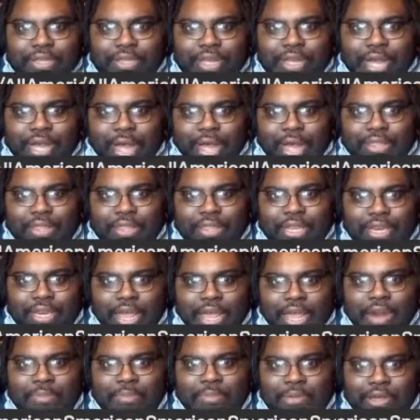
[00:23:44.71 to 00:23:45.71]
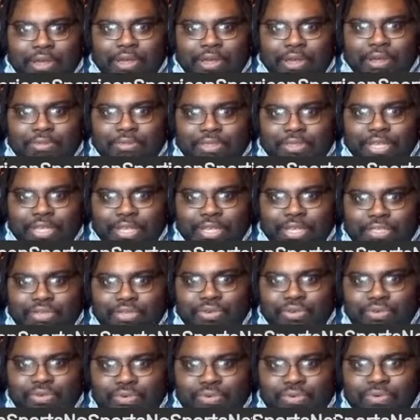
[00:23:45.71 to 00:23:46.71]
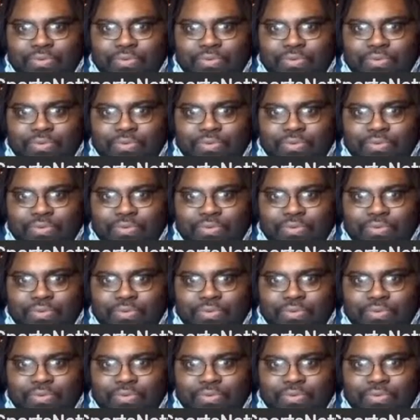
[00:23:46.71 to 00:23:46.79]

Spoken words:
I think that'll be an upset too.